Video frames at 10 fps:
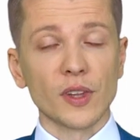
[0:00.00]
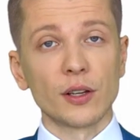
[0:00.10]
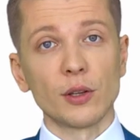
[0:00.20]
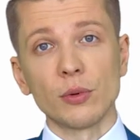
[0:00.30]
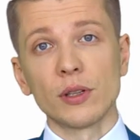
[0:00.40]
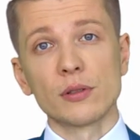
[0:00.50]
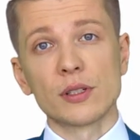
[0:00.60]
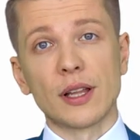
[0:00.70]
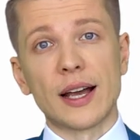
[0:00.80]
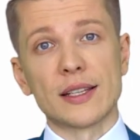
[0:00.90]
You will lose
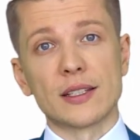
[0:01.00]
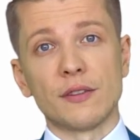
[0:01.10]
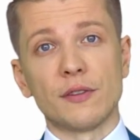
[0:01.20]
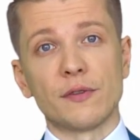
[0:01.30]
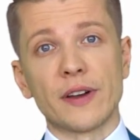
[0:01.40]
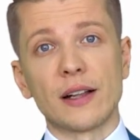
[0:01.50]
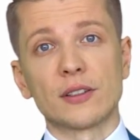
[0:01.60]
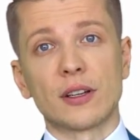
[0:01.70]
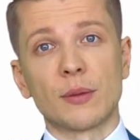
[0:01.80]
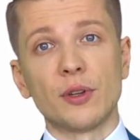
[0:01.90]
clients if you fail
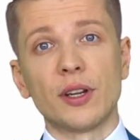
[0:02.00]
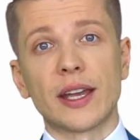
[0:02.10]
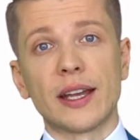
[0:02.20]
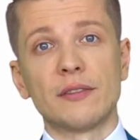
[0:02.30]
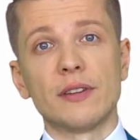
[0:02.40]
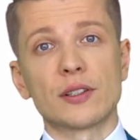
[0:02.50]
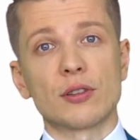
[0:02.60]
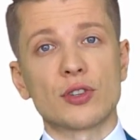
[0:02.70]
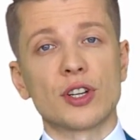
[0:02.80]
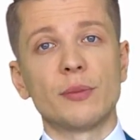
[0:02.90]
to communicate via
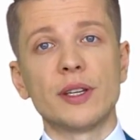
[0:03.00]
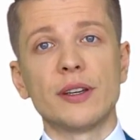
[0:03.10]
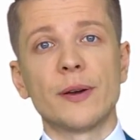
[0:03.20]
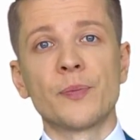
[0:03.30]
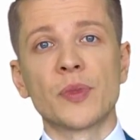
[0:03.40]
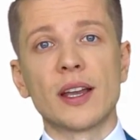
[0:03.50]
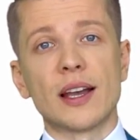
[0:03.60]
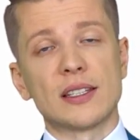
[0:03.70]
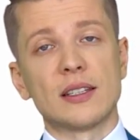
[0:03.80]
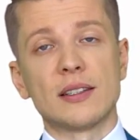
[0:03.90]
social media,
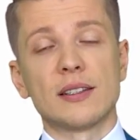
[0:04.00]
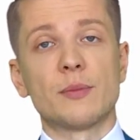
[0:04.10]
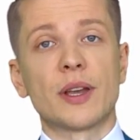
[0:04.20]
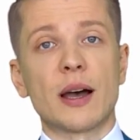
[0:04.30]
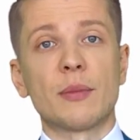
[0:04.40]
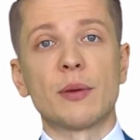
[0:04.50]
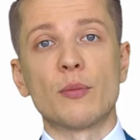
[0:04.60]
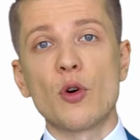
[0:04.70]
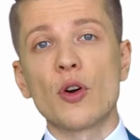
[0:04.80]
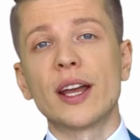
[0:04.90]
as it is becoming
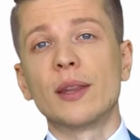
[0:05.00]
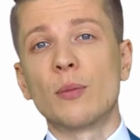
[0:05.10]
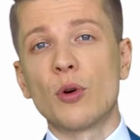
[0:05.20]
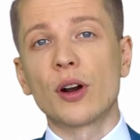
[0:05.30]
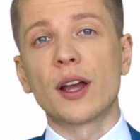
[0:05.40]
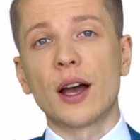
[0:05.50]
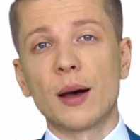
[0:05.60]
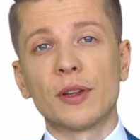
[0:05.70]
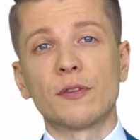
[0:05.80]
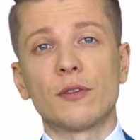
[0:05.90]
more and more
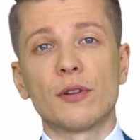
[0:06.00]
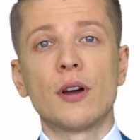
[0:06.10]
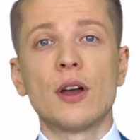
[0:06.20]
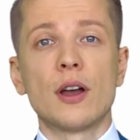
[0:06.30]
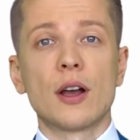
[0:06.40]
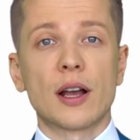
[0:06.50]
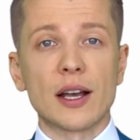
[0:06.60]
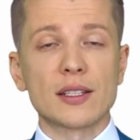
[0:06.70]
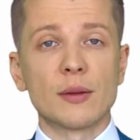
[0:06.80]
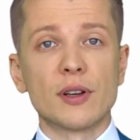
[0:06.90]
common for
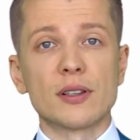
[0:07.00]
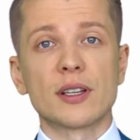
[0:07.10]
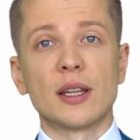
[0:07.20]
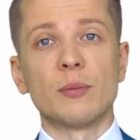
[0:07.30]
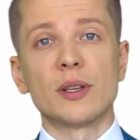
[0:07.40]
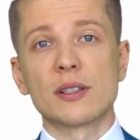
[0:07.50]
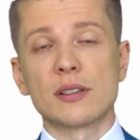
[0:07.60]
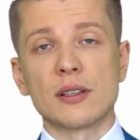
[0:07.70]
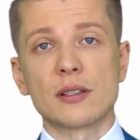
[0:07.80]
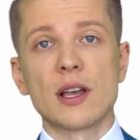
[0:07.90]
customers and
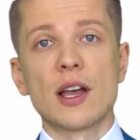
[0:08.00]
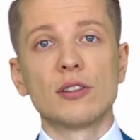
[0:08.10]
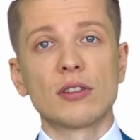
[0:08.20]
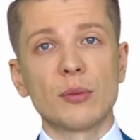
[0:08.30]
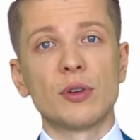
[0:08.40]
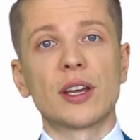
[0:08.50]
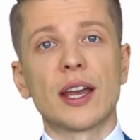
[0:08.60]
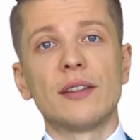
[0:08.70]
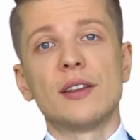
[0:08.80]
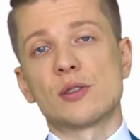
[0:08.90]
businesses to
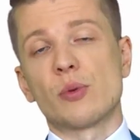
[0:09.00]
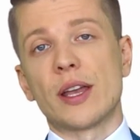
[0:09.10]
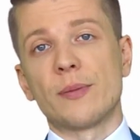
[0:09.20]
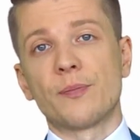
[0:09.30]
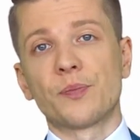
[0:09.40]
communicate this way.